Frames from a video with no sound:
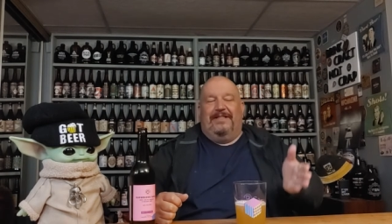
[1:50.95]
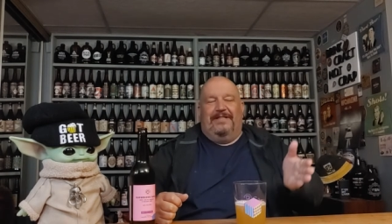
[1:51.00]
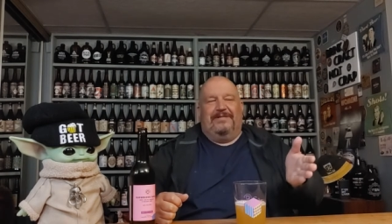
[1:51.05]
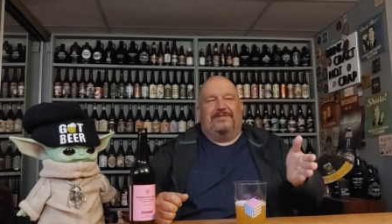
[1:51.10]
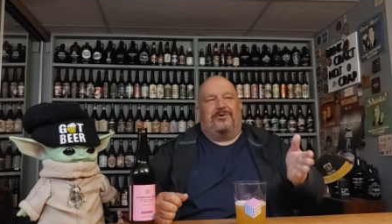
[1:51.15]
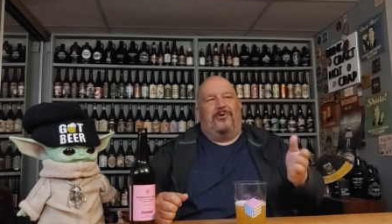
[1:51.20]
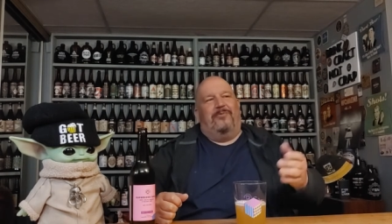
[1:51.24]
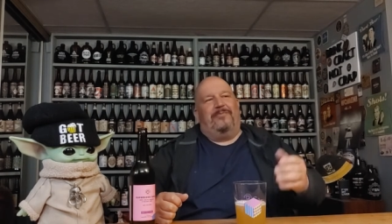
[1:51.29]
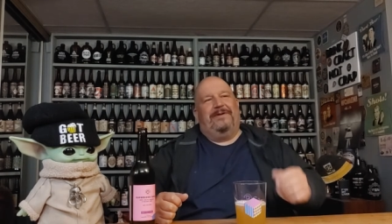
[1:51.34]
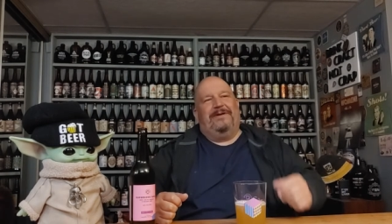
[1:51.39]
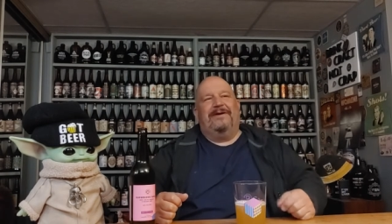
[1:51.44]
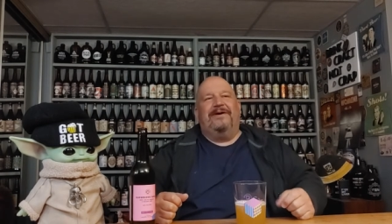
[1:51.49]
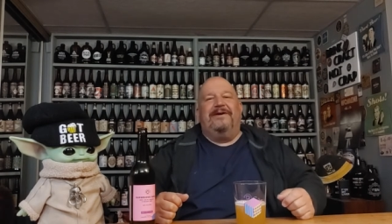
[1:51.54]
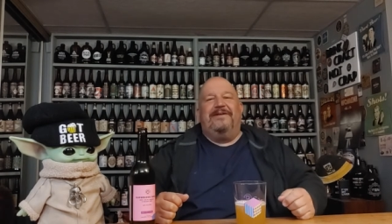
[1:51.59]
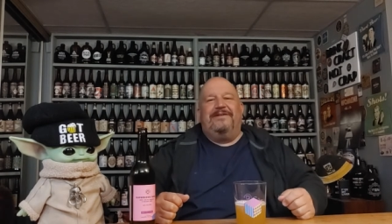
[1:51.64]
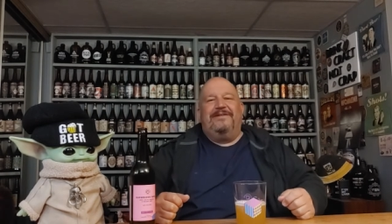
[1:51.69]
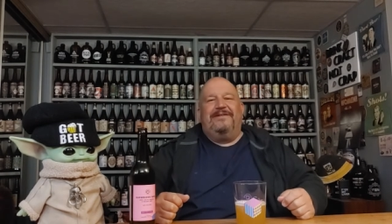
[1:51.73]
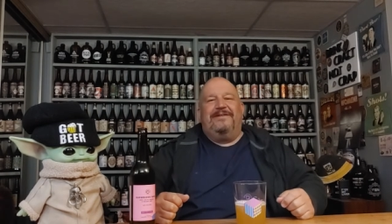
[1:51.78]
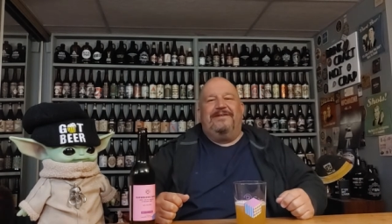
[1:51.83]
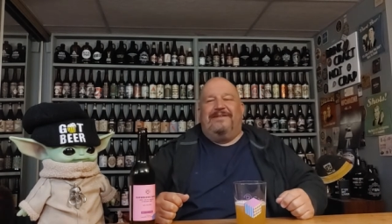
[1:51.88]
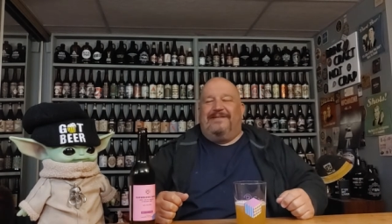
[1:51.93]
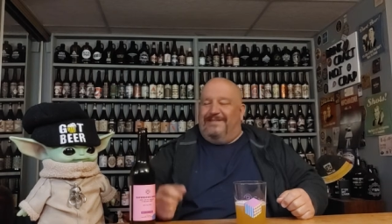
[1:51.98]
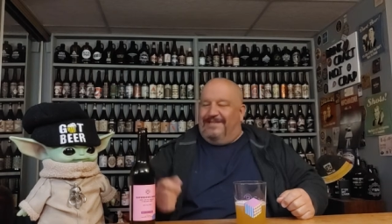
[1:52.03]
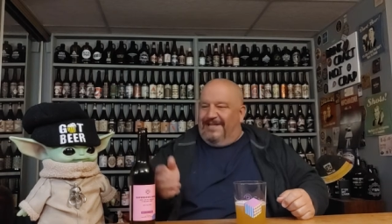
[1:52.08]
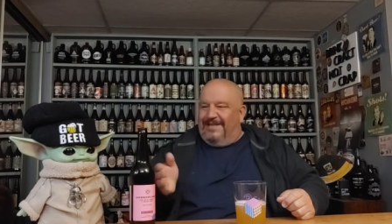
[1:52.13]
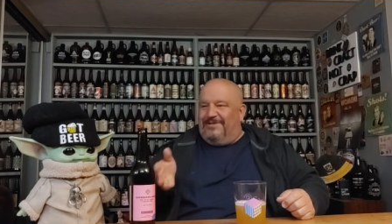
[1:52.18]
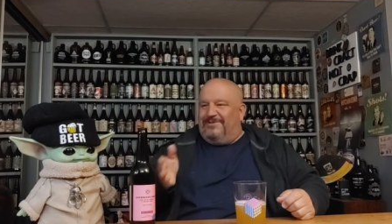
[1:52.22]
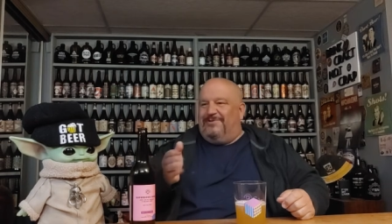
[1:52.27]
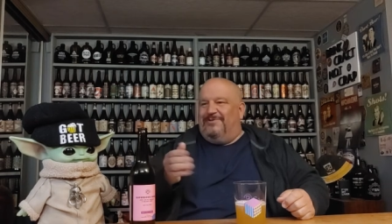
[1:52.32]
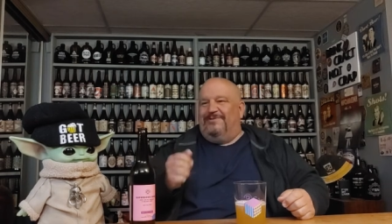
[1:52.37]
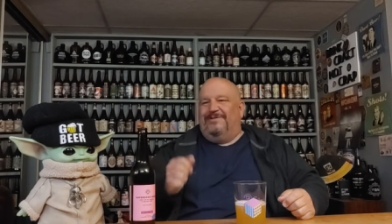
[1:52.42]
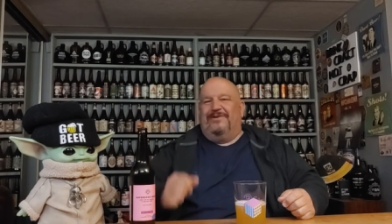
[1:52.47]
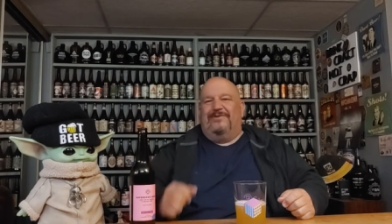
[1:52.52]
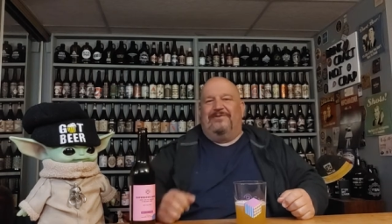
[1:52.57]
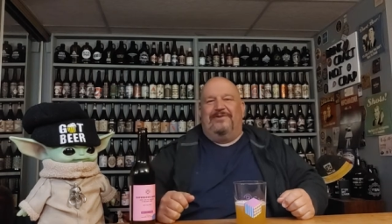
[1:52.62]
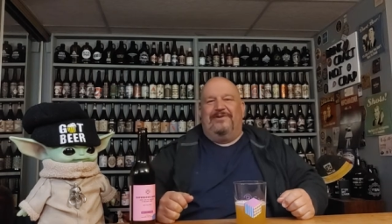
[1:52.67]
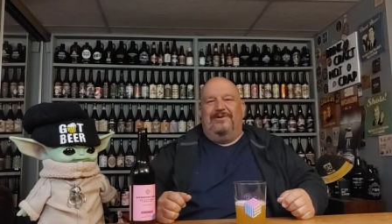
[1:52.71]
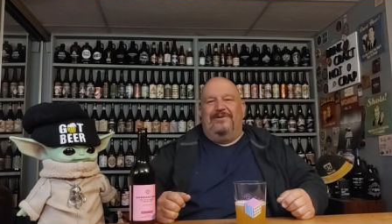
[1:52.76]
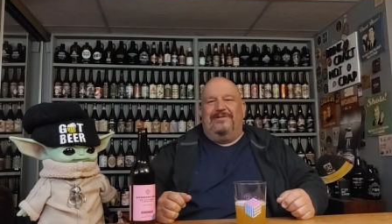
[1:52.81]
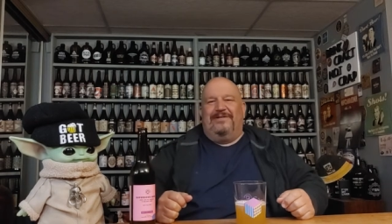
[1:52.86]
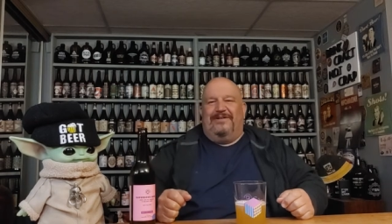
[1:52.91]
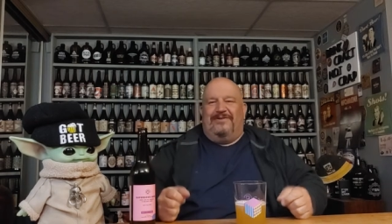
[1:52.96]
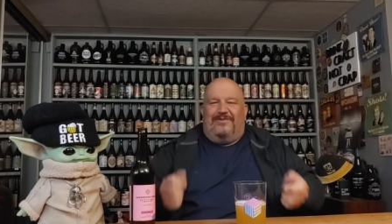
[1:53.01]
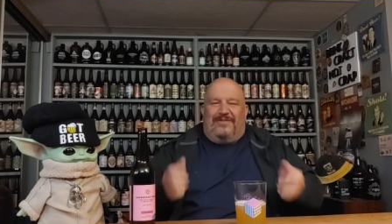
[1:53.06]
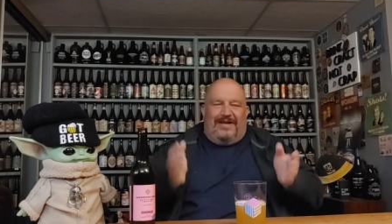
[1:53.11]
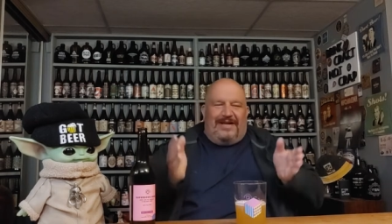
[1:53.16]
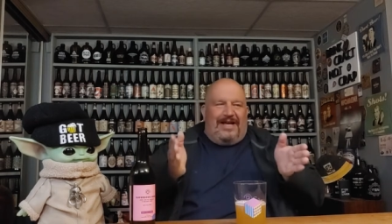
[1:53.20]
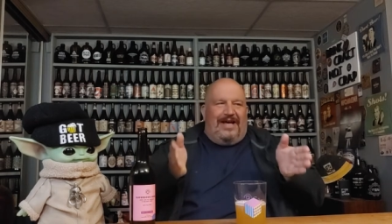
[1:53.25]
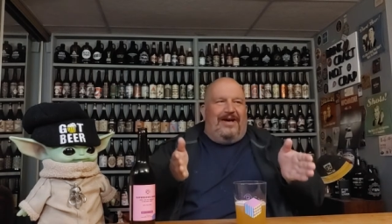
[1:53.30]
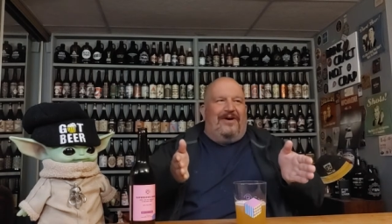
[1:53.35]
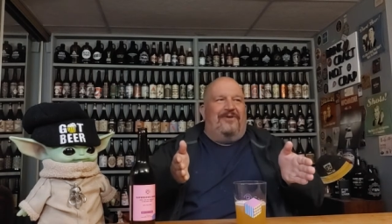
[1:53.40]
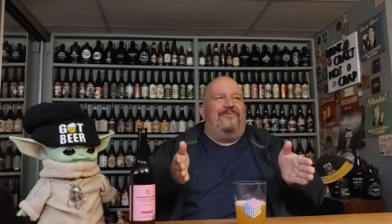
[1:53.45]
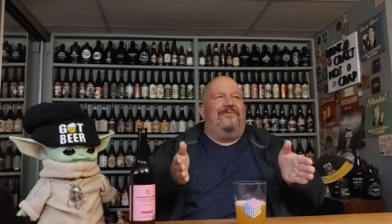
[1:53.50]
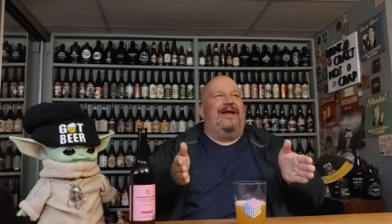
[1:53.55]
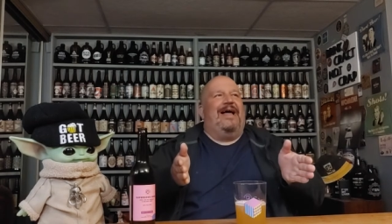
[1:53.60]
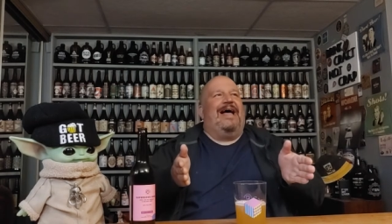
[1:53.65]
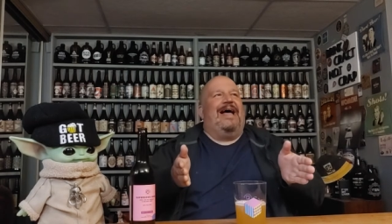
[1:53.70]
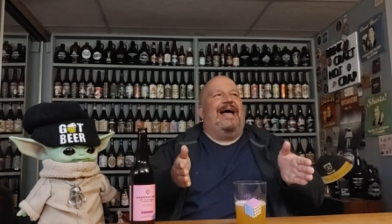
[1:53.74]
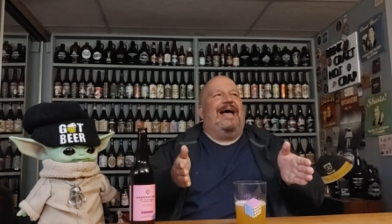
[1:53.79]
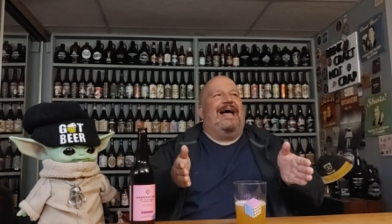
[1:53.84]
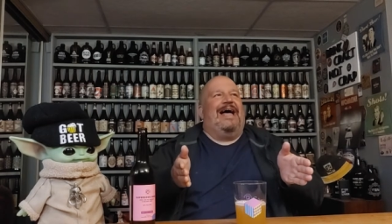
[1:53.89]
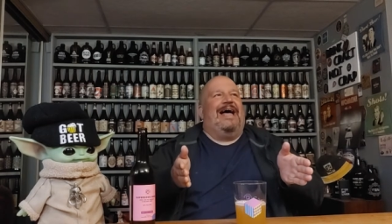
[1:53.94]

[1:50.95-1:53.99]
this is gonna be good, and it turns out good, and then you're like, all right,